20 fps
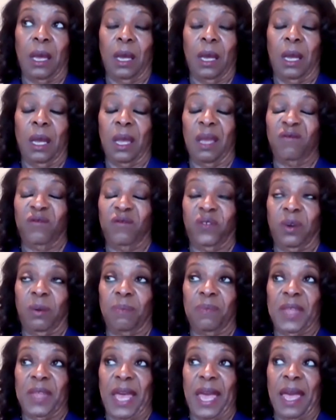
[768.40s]
And
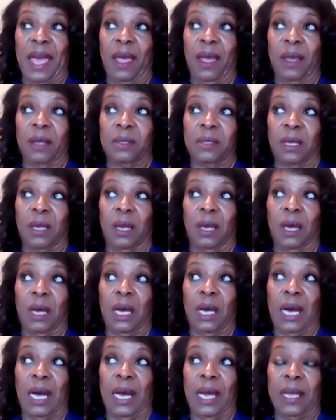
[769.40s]
from that,
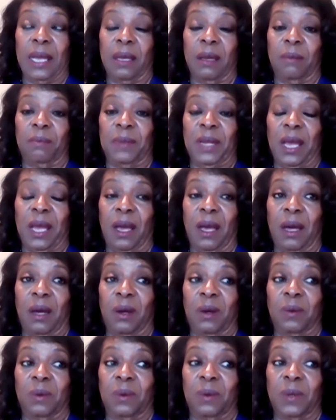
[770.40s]
I am
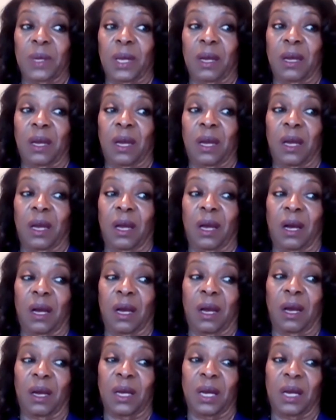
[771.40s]
now
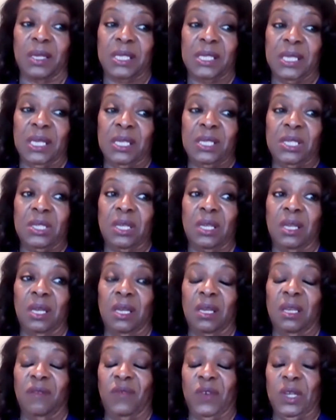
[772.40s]
assisting
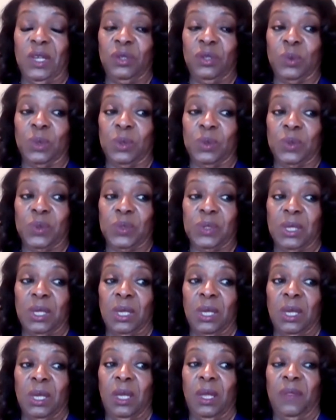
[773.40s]
individuals
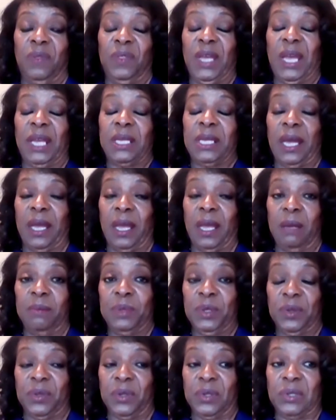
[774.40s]
that came
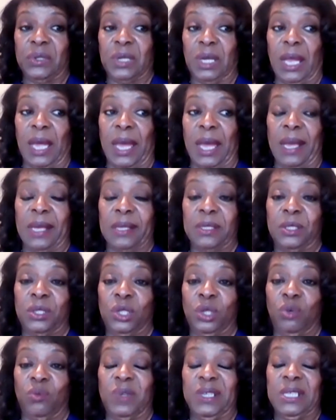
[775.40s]
to this class
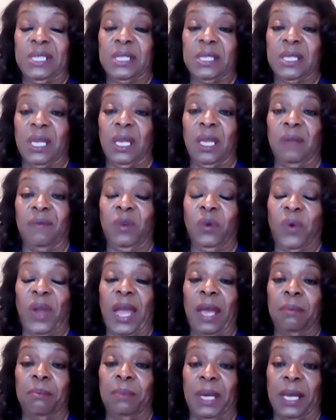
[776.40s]
to receive
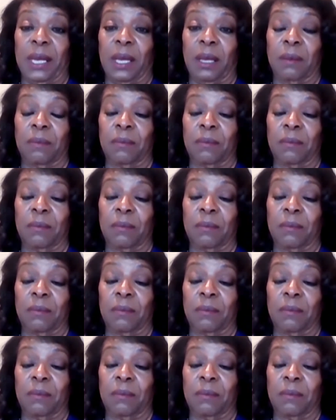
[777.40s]
grant money.